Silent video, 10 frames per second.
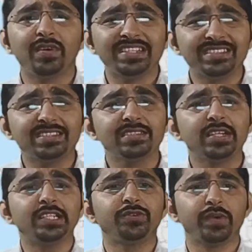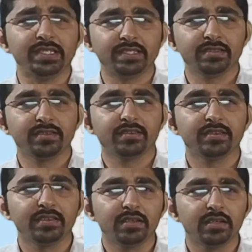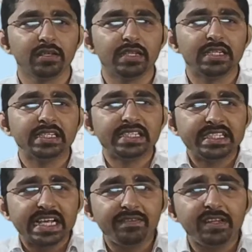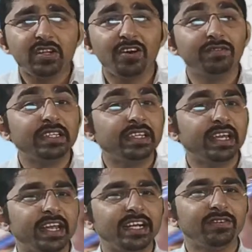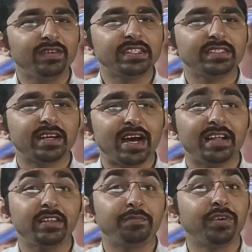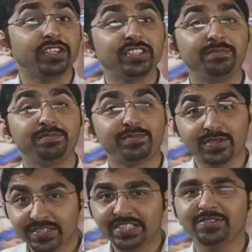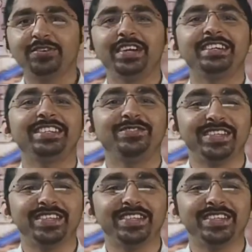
Western countries. 7 of the 8 waste are the production process oriented